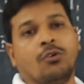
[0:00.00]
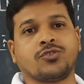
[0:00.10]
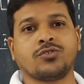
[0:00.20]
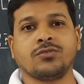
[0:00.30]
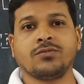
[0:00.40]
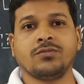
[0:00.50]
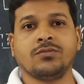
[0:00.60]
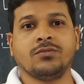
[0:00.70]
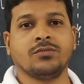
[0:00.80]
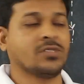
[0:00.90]
cause.
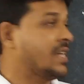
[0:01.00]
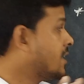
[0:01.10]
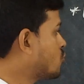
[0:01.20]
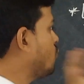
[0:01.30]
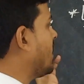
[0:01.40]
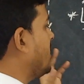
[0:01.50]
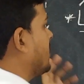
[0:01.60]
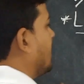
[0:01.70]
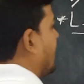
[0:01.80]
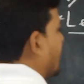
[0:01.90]
That's why
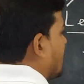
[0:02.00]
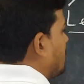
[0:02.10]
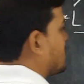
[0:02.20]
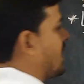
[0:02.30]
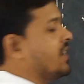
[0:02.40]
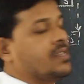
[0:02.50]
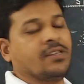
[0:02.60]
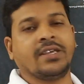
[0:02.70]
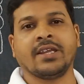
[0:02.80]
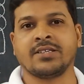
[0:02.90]
the negative sign
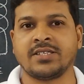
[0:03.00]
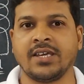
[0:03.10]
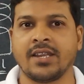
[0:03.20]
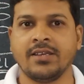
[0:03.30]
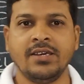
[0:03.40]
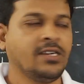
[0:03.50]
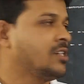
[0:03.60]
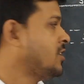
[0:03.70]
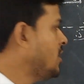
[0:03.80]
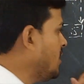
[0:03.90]
indicates here
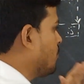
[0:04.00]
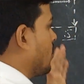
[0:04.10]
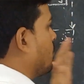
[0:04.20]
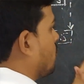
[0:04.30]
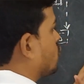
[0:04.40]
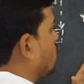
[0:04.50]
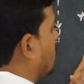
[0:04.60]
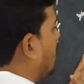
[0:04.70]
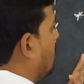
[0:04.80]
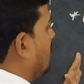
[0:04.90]
E
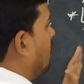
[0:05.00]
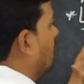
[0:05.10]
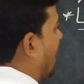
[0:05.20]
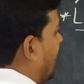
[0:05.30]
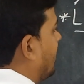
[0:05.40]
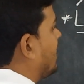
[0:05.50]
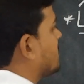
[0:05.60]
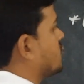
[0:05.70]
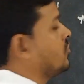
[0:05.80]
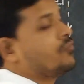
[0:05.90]
proportional
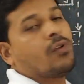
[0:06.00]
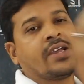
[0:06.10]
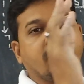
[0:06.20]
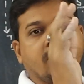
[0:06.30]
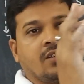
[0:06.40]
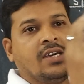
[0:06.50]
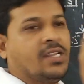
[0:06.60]
minus d phi dt.